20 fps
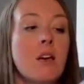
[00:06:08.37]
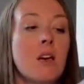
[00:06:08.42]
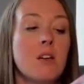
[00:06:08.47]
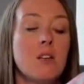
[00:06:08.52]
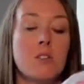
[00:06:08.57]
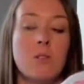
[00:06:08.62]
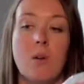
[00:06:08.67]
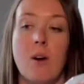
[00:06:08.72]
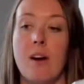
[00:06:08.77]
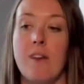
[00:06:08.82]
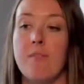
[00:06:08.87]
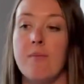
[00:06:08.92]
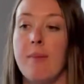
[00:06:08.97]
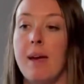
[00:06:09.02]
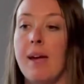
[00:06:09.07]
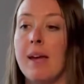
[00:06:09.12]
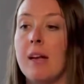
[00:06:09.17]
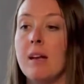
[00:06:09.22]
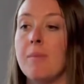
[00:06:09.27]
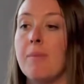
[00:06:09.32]
So I've
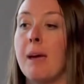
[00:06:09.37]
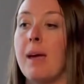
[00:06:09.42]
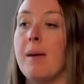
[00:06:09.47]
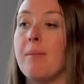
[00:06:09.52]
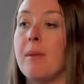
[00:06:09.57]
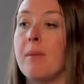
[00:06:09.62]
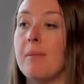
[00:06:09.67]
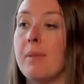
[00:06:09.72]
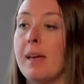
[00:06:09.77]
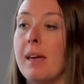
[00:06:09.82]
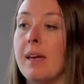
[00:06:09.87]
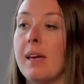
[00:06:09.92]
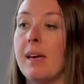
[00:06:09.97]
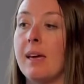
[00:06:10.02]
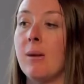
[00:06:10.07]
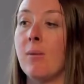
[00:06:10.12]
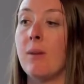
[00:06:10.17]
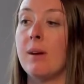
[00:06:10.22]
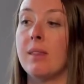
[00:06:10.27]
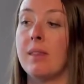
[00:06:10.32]
made a baby
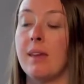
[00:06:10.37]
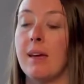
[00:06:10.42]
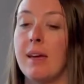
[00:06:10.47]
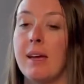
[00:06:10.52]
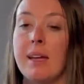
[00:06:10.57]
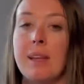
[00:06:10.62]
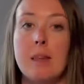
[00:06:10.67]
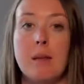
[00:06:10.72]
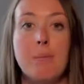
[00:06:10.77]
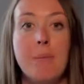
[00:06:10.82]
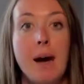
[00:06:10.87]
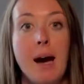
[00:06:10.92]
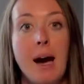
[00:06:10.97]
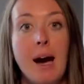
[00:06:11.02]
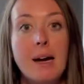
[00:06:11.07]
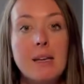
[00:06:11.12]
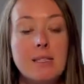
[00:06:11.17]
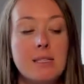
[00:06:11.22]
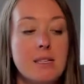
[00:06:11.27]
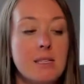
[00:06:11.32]
blanket with it in the
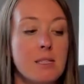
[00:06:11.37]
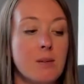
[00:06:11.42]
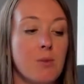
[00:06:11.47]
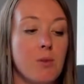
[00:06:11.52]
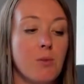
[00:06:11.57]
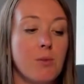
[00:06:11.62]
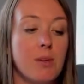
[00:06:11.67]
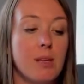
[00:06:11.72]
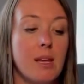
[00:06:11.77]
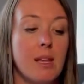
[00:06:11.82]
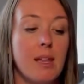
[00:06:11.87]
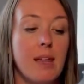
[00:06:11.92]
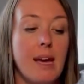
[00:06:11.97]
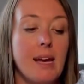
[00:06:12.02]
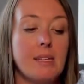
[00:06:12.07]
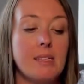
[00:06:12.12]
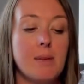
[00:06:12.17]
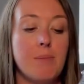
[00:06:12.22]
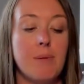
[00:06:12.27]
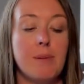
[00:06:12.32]
past and someone really
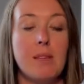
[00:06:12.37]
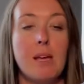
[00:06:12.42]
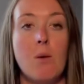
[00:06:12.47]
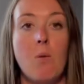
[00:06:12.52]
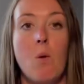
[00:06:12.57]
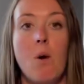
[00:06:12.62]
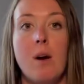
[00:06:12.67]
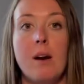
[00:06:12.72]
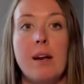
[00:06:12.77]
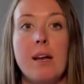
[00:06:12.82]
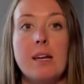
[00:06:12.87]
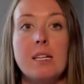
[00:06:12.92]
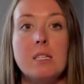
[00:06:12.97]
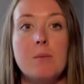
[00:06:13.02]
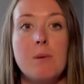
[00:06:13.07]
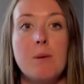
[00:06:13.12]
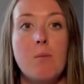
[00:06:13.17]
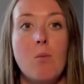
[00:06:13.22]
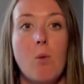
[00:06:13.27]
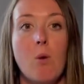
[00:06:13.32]
liked it, but they wanted it to
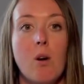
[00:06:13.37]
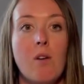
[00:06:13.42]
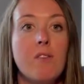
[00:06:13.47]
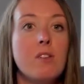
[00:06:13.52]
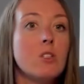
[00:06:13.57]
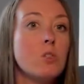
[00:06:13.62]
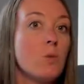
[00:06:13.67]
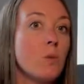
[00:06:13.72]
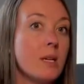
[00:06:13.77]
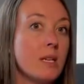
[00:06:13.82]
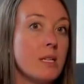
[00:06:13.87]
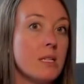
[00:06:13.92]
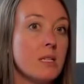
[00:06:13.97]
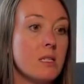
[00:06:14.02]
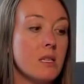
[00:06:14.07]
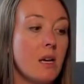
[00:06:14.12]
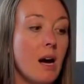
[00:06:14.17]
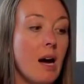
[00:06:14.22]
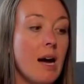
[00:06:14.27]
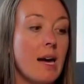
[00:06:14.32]
be more of a twin
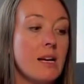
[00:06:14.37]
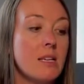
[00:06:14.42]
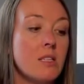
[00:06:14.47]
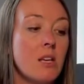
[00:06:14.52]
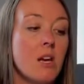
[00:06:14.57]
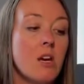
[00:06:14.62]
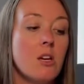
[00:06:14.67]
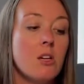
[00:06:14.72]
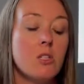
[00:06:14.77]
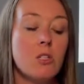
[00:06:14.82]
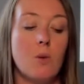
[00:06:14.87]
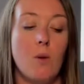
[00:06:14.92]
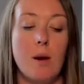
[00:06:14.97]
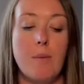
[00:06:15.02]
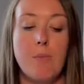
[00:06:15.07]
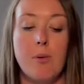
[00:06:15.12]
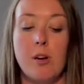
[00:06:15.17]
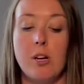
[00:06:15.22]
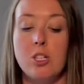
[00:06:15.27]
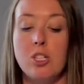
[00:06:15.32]
size. So I
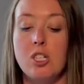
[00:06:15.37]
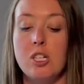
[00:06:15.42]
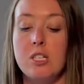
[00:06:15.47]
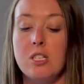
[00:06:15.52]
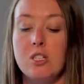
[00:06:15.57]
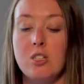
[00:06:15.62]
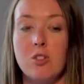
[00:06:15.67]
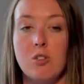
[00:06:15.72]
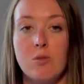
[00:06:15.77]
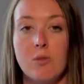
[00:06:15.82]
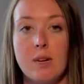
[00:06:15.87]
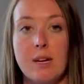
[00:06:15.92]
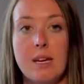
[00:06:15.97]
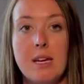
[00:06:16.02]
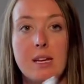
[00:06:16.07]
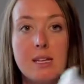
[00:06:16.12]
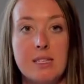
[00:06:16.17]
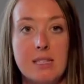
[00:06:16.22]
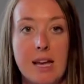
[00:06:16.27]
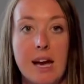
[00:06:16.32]
purchased 3
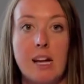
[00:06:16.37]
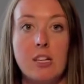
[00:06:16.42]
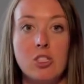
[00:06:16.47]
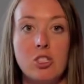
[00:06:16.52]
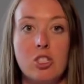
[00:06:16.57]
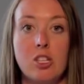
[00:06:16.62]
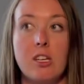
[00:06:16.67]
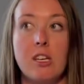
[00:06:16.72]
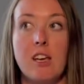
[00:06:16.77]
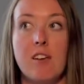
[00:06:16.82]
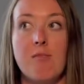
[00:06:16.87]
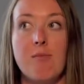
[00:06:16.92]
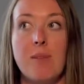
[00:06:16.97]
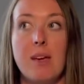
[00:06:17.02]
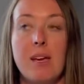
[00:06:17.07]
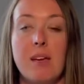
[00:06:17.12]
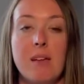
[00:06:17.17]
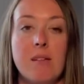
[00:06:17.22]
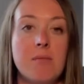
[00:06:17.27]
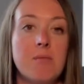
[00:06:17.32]
because that should give
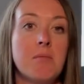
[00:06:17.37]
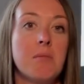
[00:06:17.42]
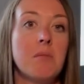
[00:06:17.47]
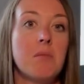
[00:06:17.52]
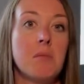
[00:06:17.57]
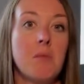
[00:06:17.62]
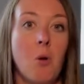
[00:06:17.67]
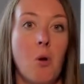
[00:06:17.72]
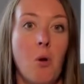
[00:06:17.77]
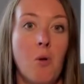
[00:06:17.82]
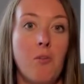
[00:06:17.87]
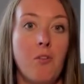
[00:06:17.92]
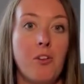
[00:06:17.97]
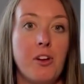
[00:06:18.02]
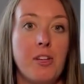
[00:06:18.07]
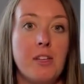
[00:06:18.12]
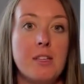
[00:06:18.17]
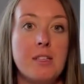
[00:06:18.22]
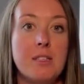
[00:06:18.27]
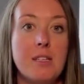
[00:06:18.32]
me hopefully
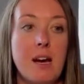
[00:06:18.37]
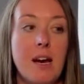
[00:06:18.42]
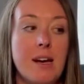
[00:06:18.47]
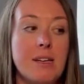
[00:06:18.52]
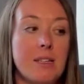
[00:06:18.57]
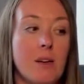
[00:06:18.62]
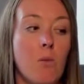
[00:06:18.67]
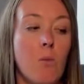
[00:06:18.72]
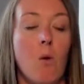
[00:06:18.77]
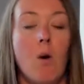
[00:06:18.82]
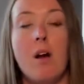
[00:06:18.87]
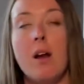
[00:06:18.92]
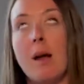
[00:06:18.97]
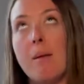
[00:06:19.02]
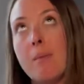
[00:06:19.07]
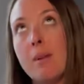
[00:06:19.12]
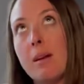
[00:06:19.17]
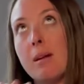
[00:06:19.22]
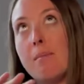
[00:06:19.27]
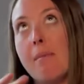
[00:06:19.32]
the size I want.
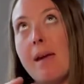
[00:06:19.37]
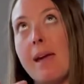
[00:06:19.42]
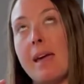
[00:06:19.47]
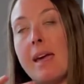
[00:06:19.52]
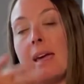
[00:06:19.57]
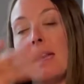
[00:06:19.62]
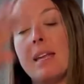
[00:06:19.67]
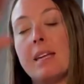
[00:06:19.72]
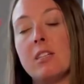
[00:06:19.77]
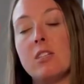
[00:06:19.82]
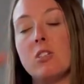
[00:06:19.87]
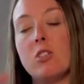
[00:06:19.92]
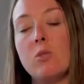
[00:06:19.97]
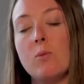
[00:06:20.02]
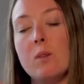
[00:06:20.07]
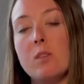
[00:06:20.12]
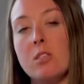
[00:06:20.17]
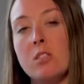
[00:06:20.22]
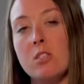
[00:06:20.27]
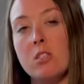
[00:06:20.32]
I'm gonna make it into
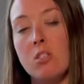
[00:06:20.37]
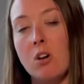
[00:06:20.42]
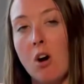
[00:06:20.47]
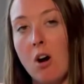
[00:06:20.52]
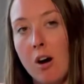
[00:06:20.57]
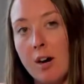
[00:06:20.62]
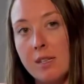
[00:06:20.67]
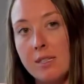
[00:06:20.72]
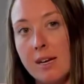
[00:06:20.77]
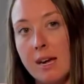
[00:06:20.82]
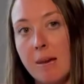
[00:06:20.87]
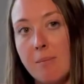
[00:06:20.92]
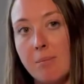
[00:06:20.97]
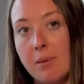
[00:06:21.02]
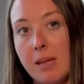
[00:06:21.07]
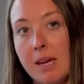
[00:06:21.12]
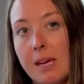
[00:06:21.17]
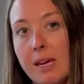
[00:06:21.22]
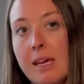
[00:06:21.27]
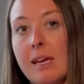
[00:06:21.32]
a star type
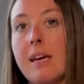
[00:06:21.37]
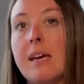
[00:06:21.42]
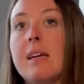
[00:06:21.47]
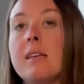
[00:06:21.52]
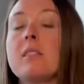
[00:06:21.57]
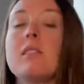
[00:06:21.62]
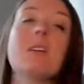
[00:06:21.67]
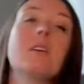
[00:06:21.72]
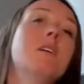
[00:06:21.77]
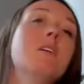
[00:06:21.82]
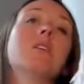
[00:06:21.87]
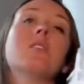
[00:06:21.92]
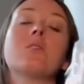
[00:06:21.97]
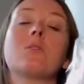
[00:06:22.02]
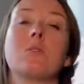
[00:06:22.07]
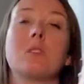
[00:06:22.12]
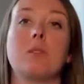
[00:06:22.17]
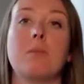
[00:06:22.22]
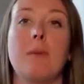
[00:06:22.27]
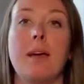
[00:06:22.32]
blanket. So
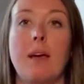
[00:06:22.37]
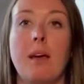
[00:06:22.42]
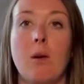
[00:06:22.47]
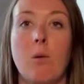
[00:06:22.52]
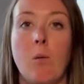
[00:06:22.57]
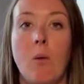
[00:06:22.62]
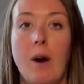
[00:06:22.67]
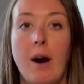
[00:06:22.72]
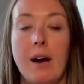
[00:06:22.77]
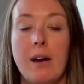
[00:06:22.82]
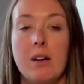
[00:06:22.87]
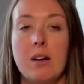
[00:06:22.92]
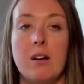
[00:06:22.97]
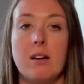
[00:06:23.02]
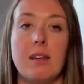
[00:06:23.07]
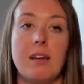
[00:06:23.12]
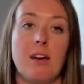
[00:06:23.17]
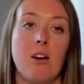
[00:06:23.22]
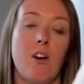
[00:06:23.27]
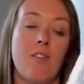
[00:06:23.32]
to make it wider,
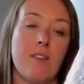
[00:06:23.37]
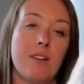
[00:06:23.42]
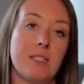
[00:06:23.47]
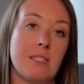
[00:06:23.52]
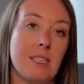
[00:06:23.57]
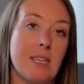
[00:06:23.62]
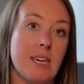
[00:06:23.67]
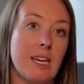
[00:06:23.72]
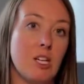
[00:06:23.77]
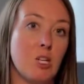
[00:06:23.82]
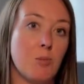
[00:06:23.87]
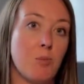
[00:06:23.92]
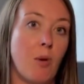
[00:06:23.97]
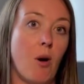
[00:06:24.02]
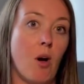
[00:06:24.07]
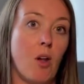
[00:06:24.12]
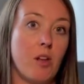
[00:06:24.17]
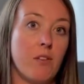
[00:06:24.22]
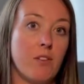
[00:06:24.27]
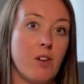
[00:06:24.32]
like obviously each
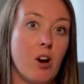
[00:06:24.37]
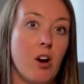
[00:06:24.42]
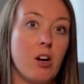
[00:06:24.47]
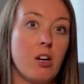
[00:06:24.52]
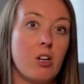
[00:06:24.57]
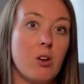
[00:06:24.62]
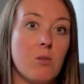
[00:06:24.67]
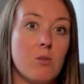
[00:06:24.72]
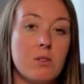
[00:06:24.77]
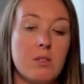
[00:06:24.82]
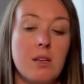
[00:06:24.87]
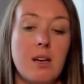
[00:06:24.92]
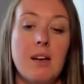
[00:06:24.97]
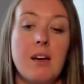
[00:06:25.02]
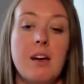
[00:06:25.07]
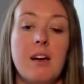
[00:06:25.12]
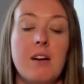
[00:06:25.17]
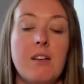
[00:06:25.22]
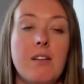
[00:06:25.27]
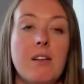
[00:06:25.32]
ball of yarn goes
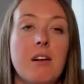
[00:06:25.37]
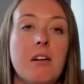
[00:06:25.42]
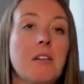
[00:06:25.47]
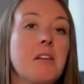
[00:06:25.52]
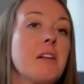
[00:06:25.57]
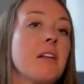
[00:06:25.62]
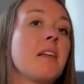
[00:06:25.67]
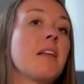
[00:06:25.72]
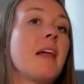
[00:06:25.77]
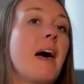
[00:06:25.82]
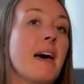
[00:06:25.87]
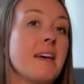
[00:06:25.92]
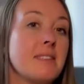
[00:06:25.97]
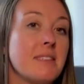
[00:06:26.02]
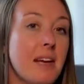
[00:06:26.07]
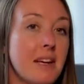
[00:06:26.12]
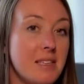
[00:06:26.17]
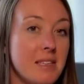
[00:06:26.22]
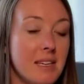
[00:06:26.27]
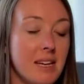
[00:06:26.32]
a little less
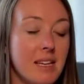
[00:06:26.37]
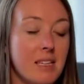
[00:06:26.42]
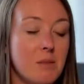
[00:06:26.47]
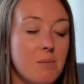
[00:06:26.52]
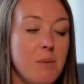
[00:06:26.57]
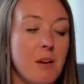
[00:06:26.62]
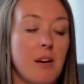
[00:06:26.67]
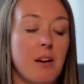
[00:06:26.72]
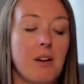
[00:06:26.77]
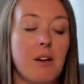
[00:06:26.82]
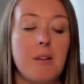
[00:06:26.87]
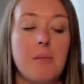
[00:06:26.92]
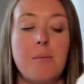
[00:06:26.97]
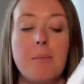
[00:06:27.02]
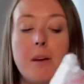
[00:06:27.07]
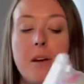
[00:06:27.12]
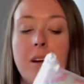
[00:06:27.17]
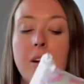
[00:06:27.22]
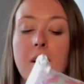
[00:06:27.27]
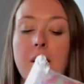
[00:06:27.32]
as it gets bigger and
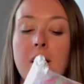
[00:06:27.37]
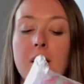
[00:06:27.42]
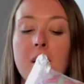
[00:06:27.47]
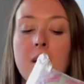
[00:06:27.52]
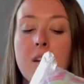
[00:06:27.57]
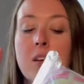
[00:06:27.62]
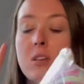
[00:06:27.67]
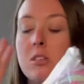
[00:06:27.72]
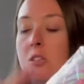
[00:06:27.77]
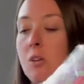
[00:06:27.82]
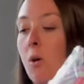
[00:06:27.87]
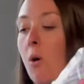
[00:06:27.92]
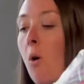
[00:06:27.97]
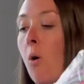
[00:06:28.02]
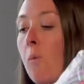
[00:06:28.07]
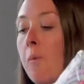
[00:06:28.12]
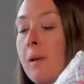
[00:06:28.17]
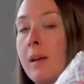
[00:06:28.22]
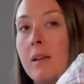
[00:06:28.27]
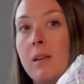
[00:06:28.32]
bigger. So
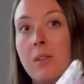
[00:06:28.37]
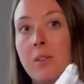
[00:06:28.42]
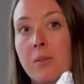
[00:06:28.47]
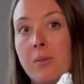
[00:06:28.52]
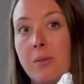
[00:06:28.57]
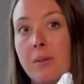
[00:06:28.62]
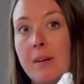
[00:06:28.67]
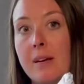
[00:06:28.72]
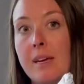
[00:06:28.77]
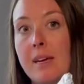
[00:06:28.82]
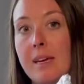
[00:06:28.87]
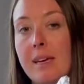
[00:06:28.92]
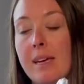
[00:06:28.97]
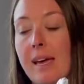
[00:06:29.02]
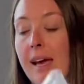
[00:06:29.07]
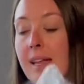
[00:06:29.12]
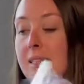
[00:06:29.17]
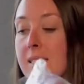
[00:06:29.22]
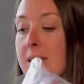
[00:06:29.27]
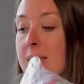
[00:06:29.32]
hoping 3
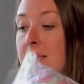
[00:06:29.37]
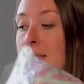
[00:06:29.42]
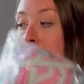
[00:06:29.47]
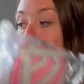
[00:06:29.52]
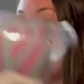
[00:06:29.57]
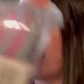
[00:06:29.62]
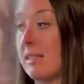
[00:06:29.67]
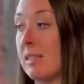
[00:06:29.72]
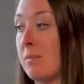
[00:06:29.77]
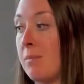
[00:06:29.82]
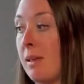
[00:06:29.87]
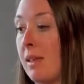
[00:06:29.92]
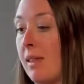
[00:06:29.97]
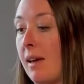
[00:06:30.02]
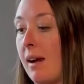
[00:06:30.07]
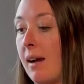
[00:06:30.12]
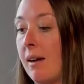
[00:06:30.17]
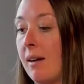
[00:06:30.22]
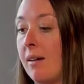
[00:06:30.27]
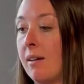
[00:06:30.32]
gets me
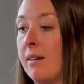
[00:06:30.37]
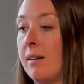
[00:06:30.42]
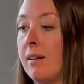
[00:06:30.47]
there.